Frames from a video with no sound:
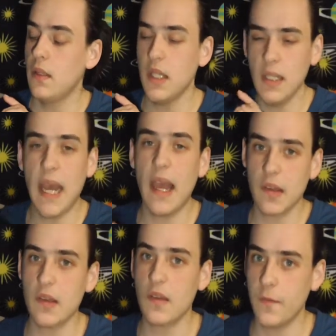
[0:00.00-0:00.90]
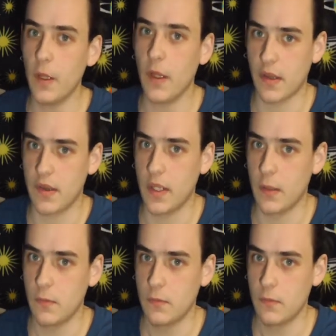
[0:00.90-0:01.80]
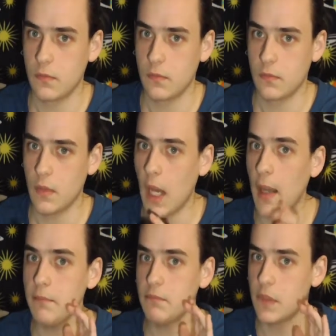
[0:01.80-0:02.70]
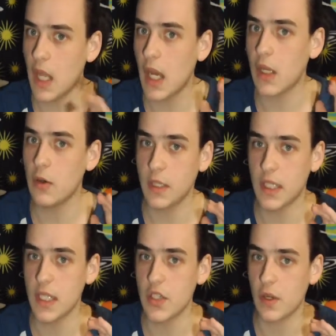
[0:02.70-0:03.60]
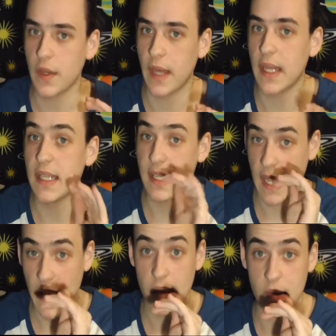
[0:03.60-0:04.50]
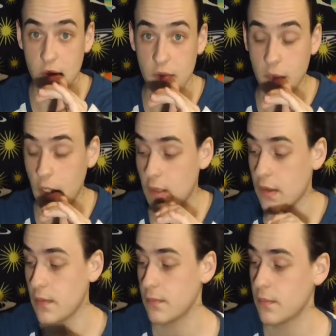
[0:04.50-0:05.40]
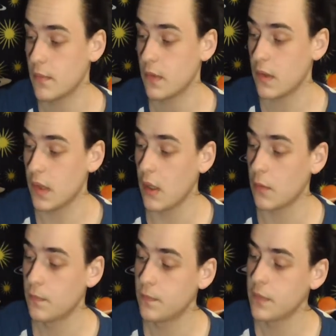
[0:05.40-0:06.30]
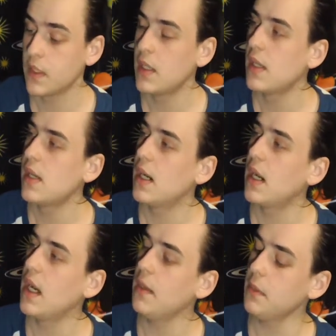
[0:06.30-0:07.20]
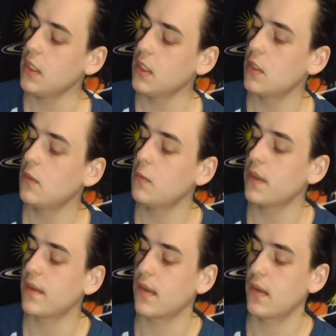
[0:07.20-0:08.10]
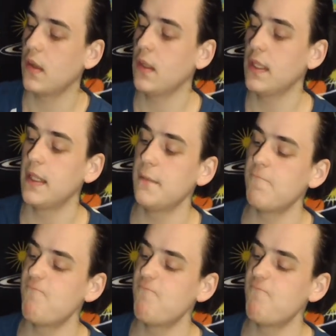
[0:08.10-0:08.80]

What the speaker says: It has its flaws, though. I'm not going to kid you on that. It has its flaws. So, I'm going to go with a solid